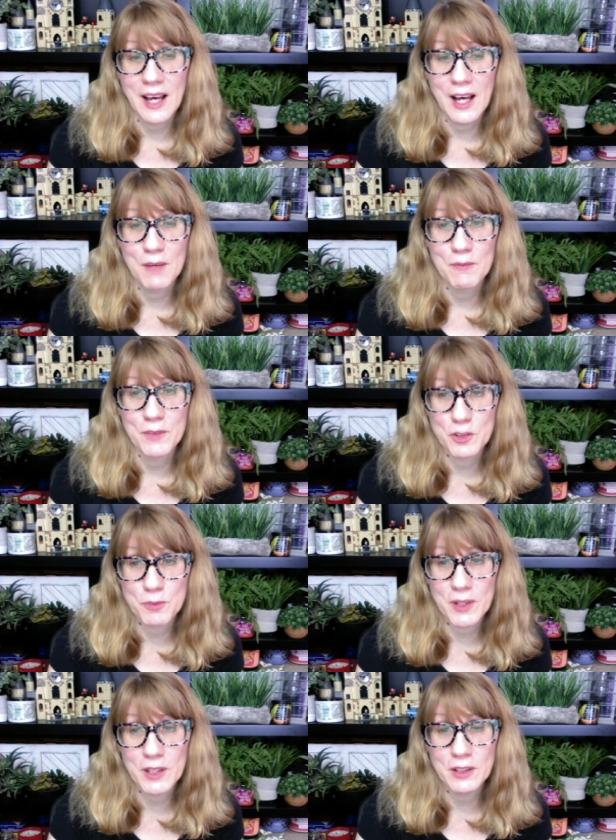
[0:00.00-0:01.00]
the
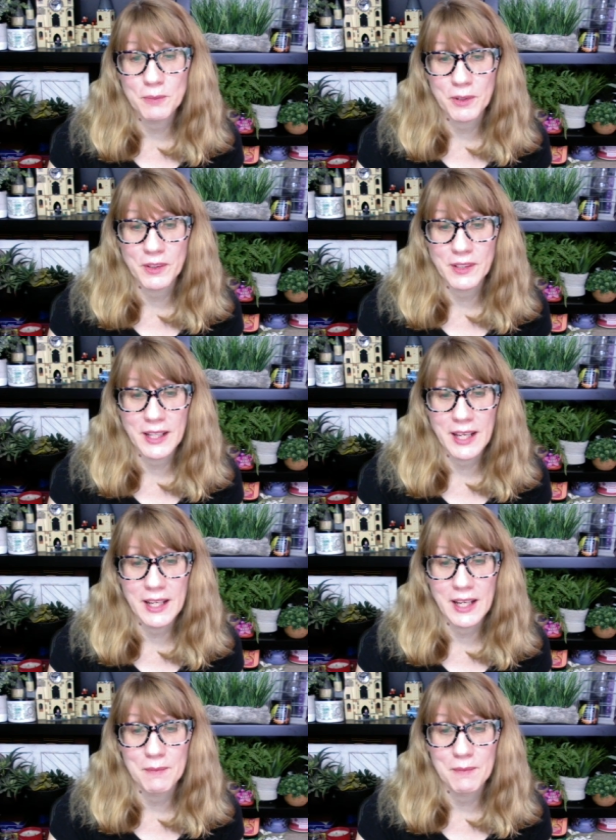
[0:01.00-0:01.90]
sprinkled birthday cake